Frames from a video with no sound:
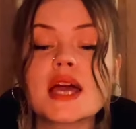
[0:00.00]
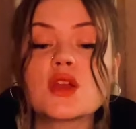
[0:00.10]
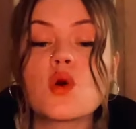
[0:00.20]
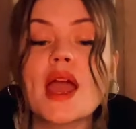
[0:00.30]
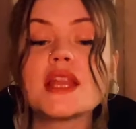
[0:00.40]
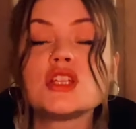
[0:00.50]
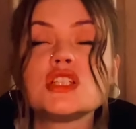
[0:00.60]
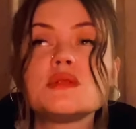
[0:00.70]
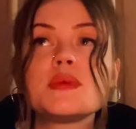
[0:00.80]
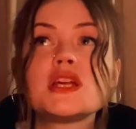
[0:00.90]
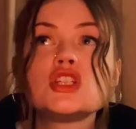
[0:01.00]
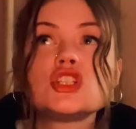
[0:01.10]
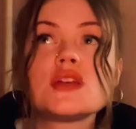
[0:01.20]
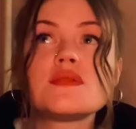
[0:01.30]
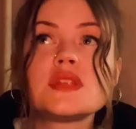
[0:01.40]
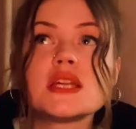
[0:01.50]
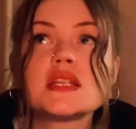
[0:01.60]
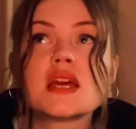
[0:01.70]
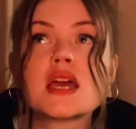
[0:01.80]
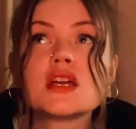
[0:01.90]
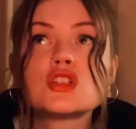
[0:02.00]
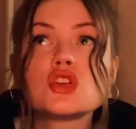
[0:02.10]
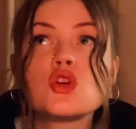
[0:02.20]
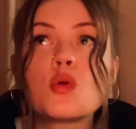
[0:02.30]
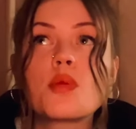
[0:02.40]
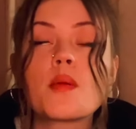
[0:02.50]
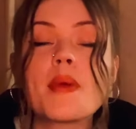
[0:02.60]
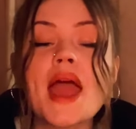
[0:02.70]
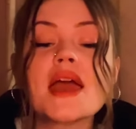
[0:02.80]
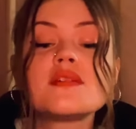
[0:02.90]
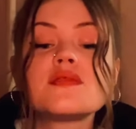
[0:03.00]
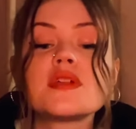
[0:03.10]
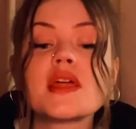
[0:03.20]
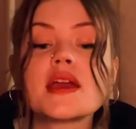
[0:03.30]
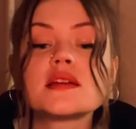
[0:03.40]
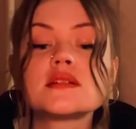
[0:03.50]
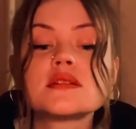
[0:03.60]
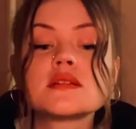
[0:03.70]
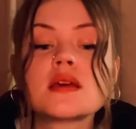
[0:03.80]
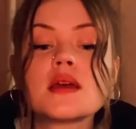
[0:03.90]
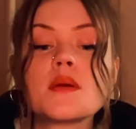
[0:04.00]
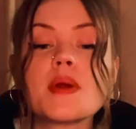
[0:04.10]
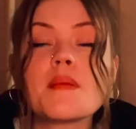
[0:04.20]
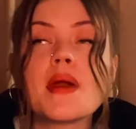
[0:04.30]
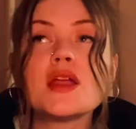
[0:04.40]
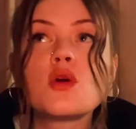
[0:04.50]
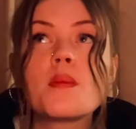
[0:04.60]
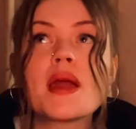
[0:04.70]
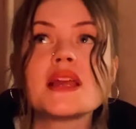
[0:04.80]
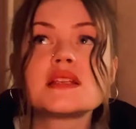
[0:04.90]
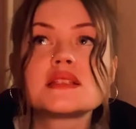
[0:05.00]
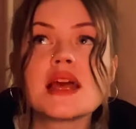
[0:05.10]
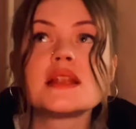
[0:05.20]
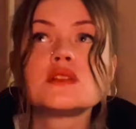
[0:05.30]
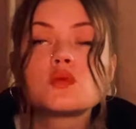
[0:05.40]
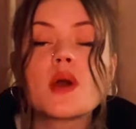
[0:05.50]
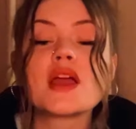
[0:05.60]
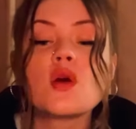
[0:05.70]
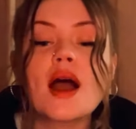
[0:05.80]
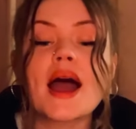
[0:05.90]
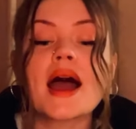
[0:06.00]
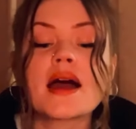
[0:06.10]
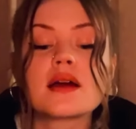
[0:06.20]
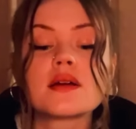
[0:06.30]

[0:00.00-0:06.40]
like your energy is being shifted. So you're prepared for this, but it may not make sense where you're at.